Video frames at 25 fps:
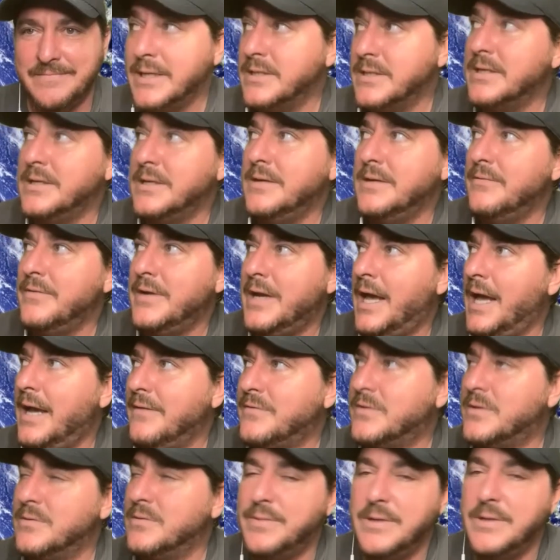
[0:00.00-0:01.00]
doesn't
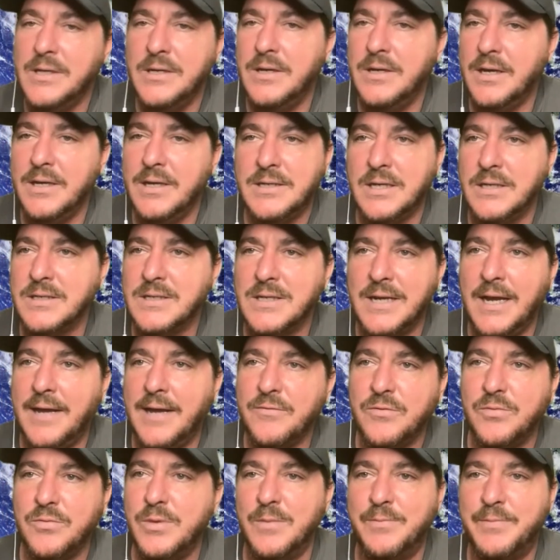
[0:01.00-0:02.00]
have to be
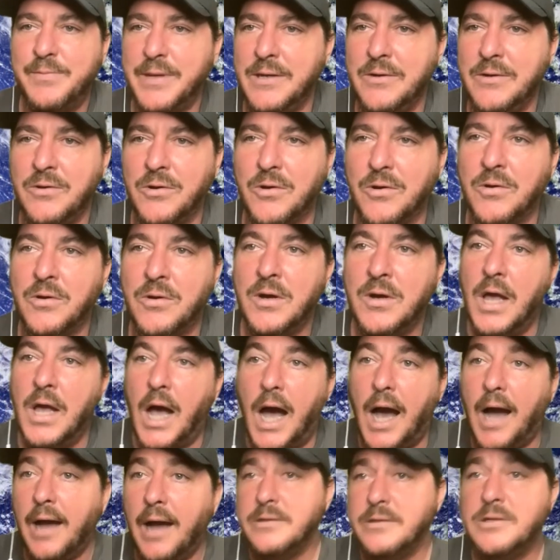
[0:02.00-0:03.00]
a pinhole.
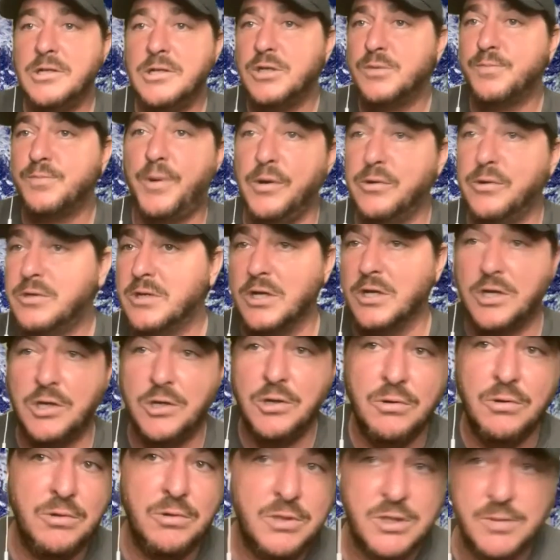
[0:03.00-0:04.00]
I just poked a
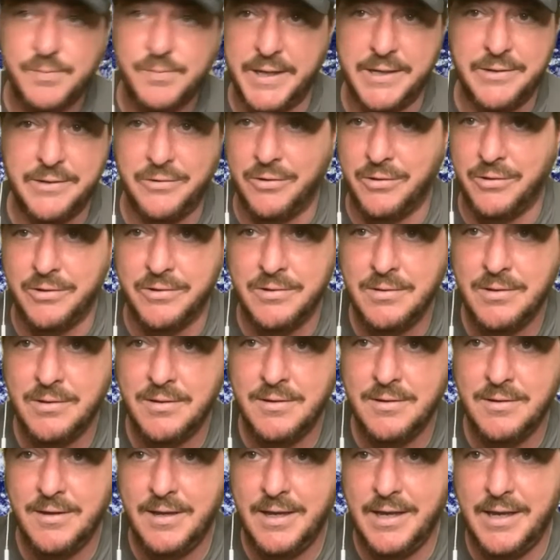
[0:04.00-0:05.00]
huge pinhole
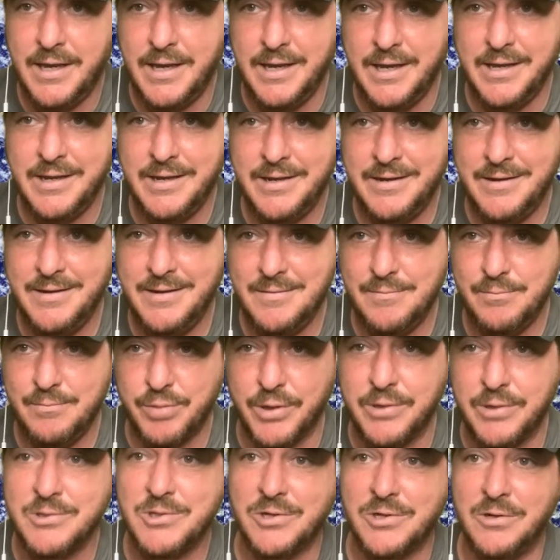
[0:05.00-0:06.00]
in
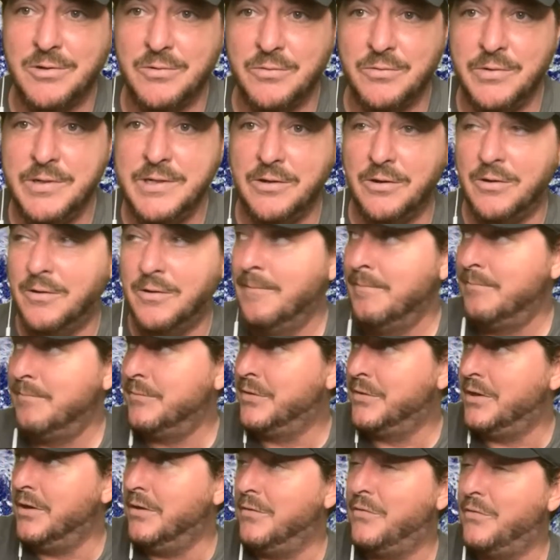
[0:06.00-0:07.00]
Birds Aren't Real.
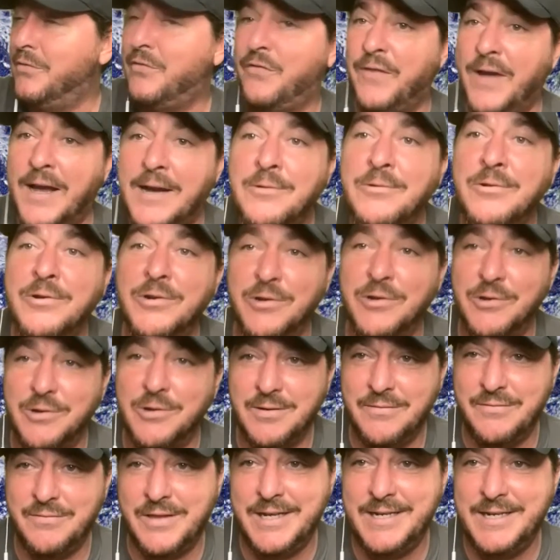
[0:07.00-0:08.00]
The founder
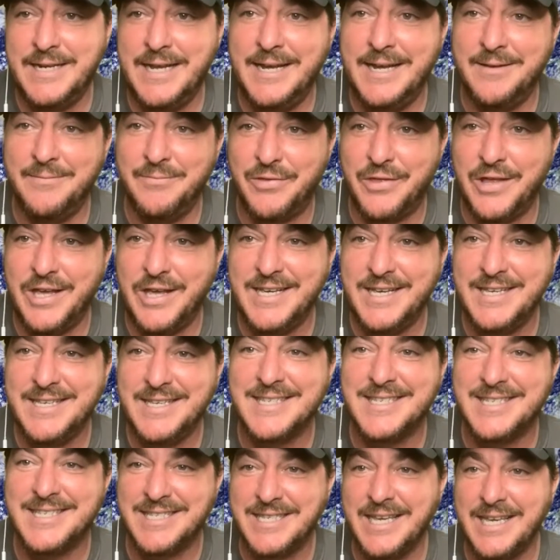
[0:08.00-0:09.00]
of the damn thing
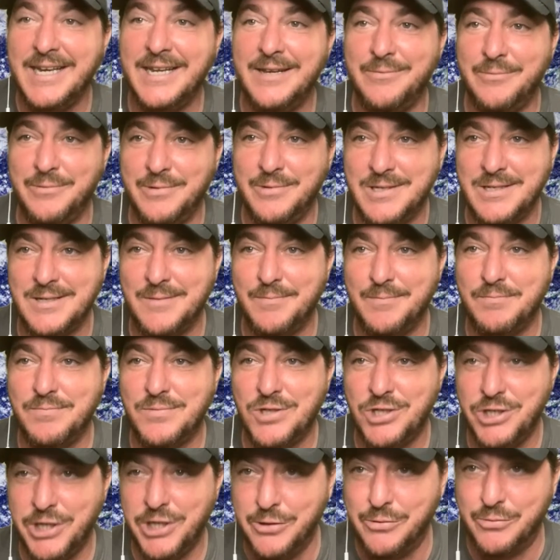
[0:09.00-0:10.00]
said it was a
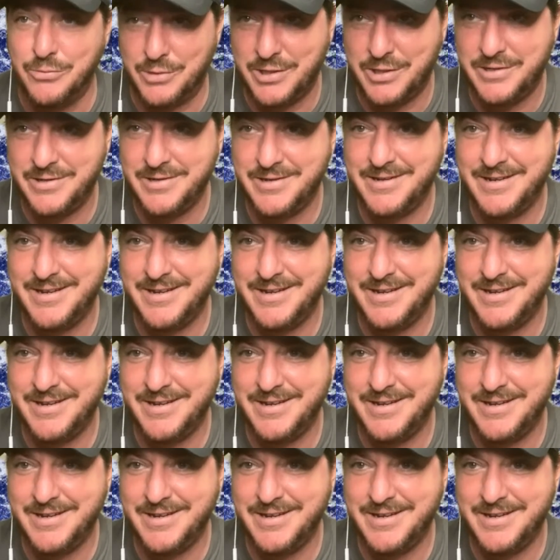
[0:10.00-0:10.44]
joke,